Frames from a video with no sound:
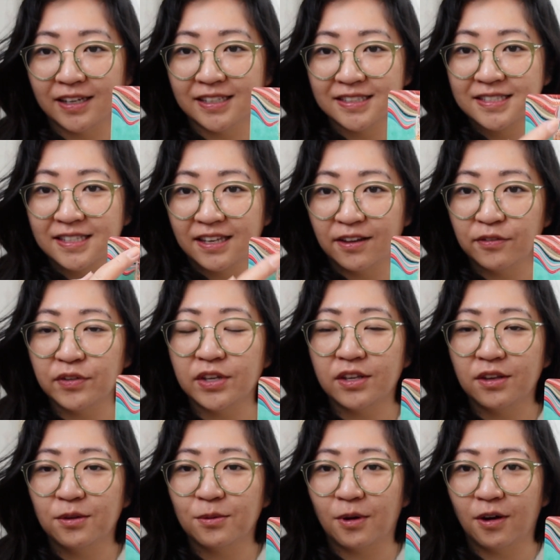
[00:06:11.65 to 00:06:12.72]
And it's giving
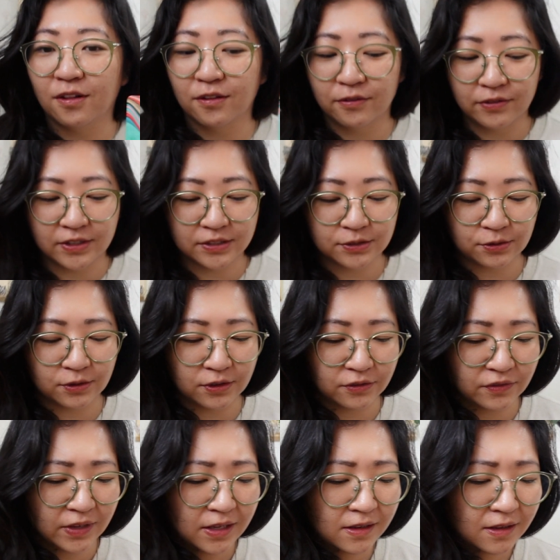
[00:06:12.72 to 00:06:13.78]
you all of this sort
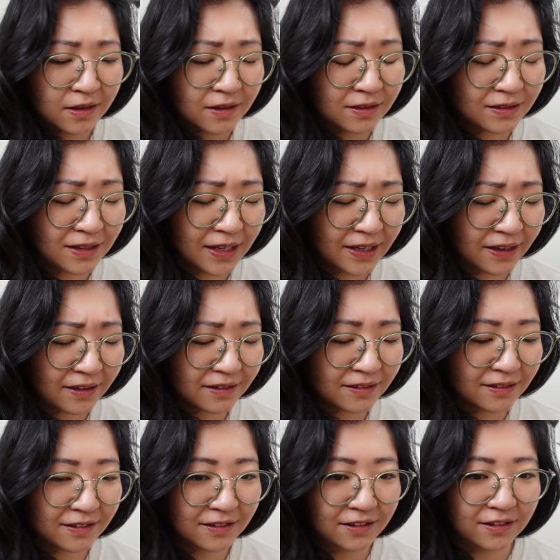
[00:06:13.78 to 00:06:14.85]
of like
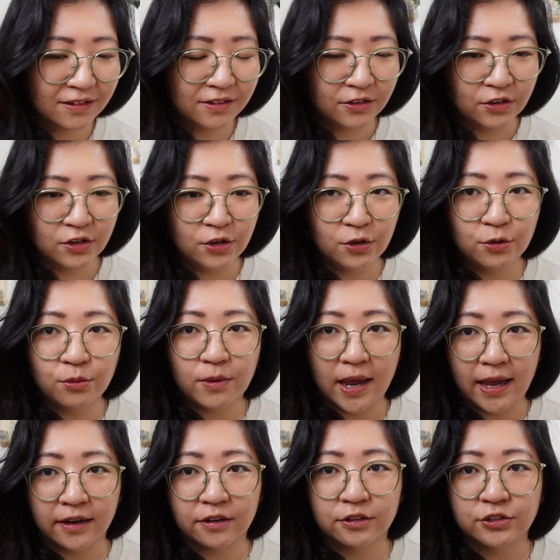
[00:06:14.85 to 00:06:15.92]
new
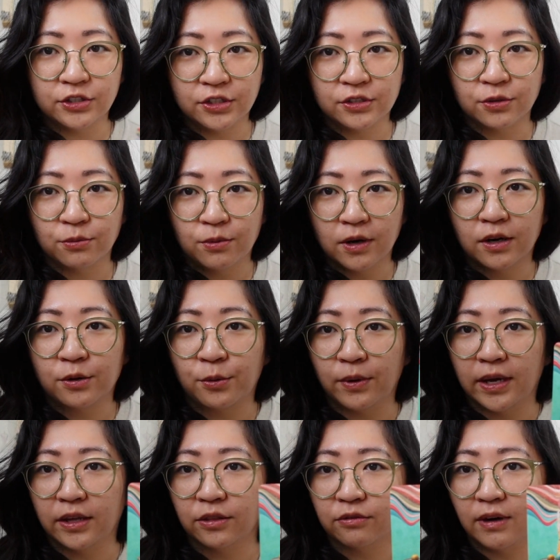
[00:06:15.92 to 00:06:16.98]
energy to work
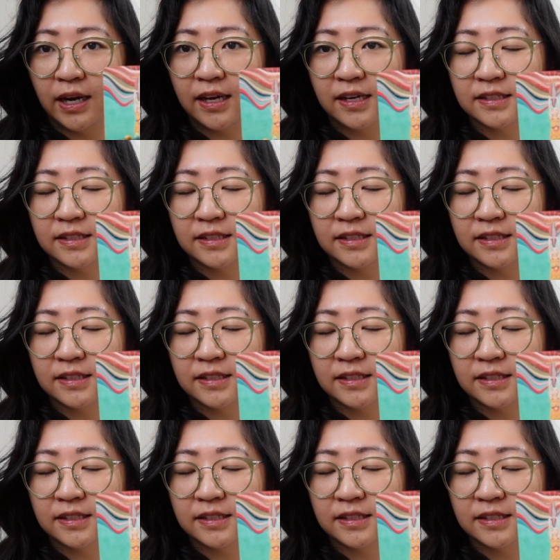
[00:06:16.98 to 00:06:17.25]
with, right?